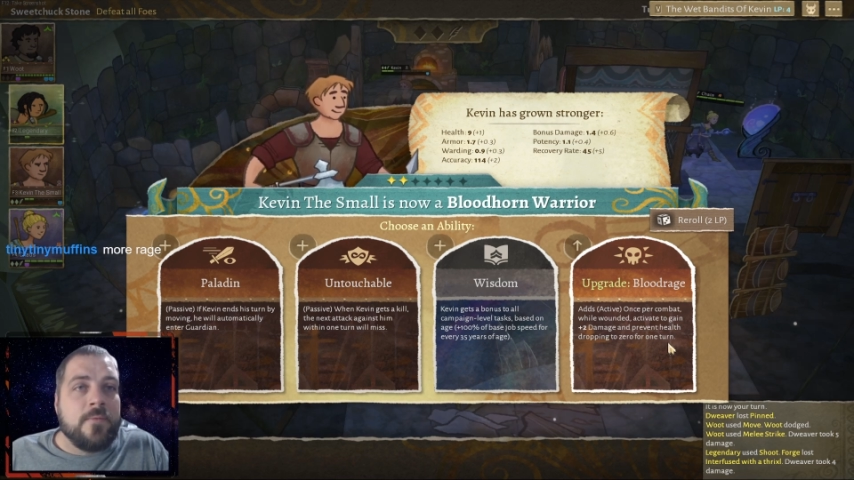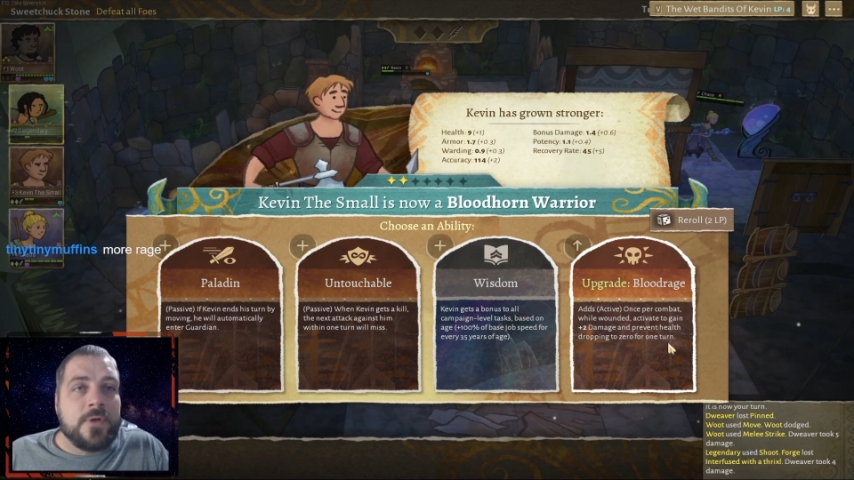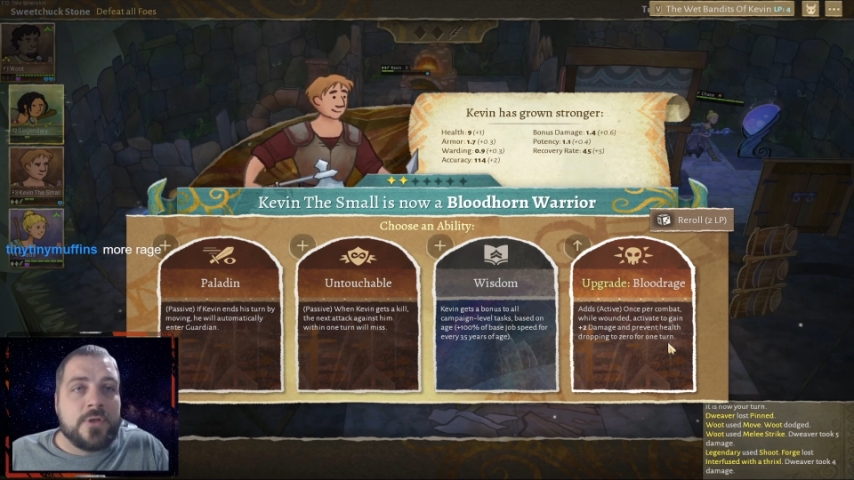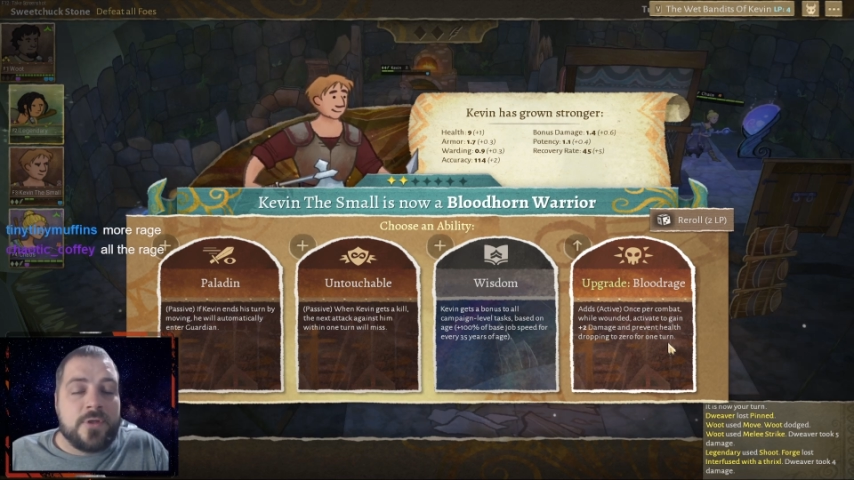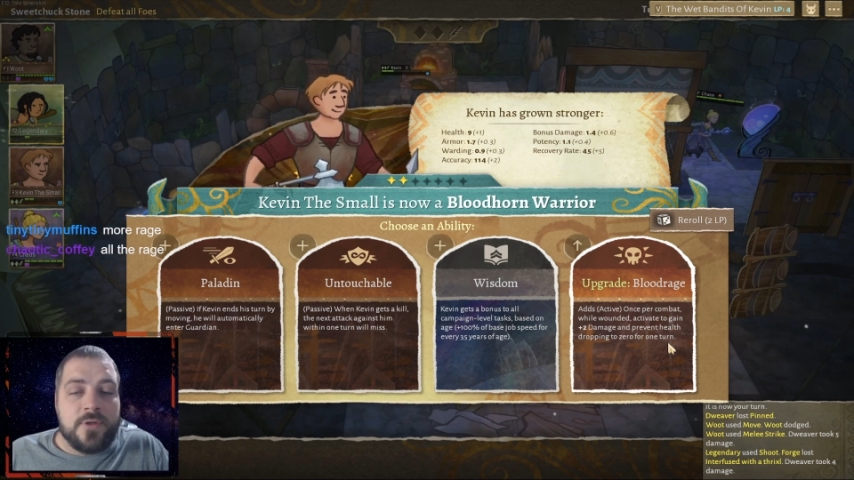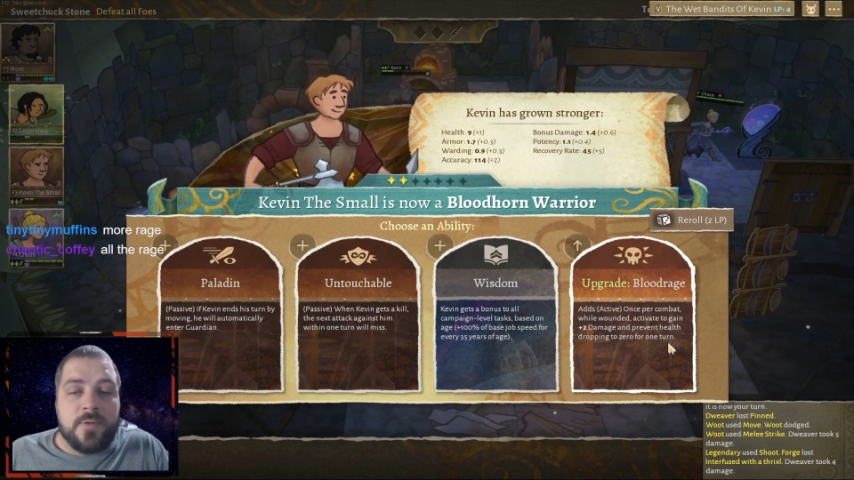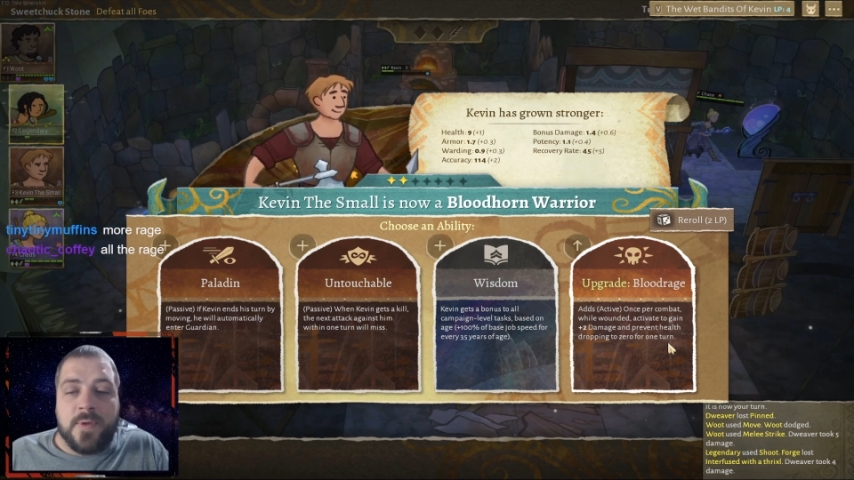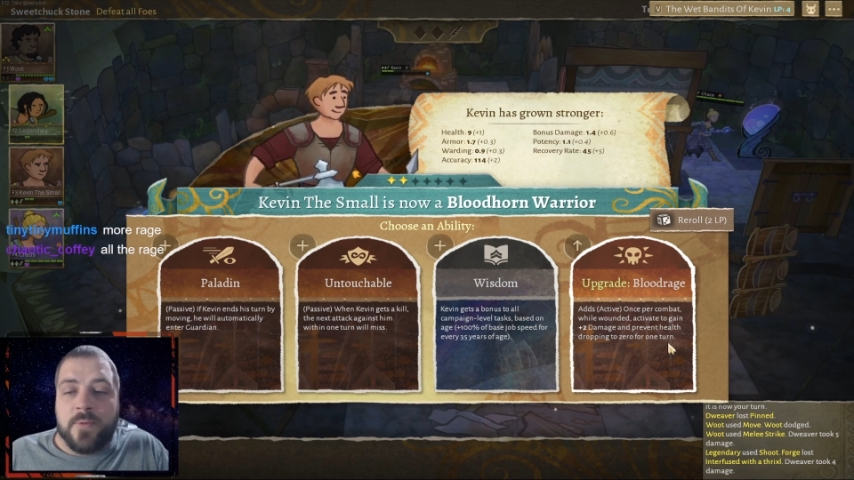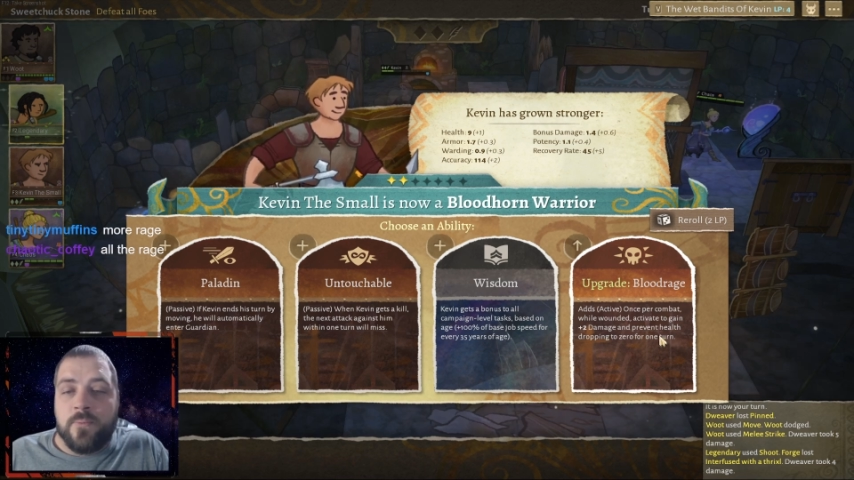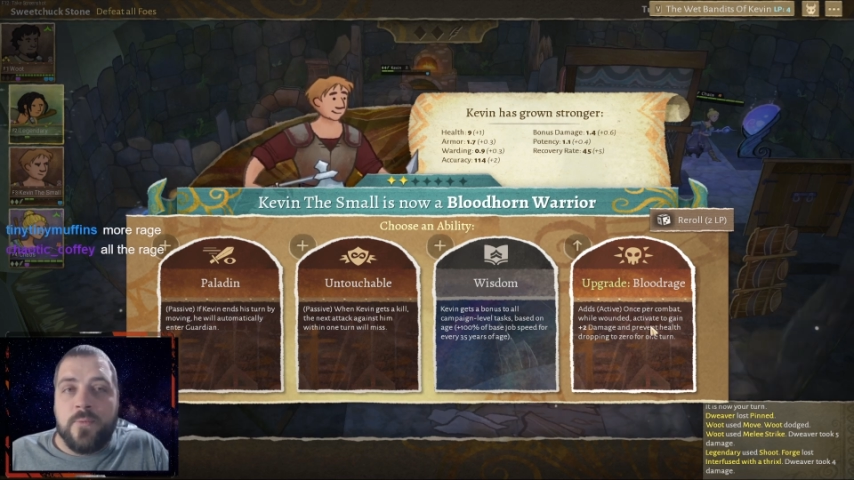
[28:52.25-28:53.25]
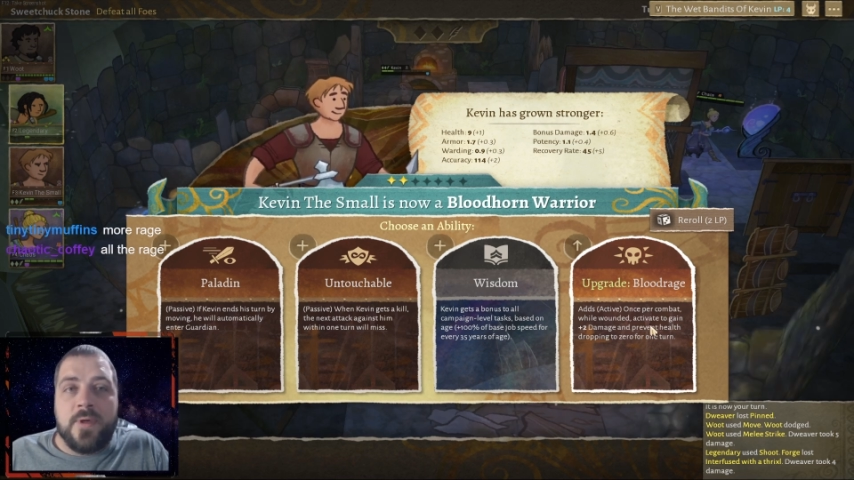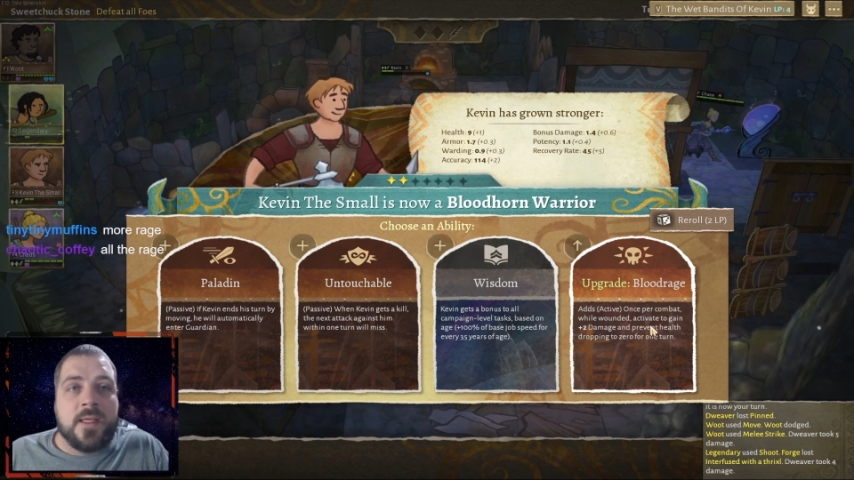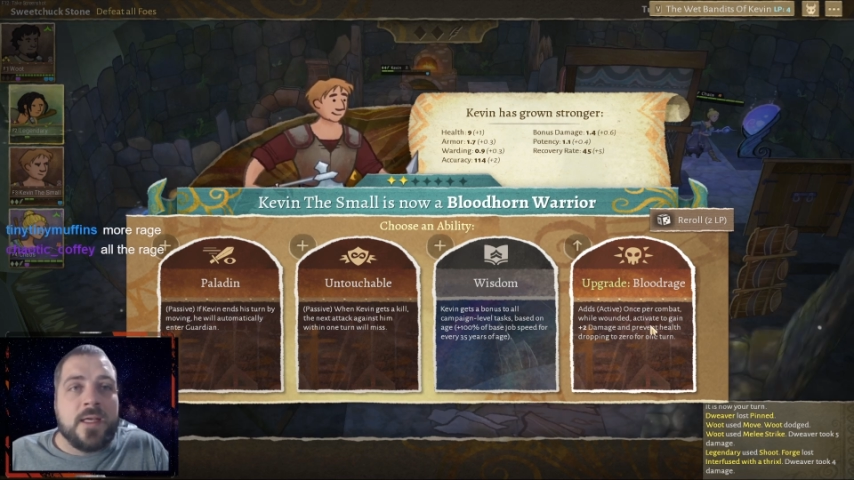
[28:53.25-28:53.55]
which could be really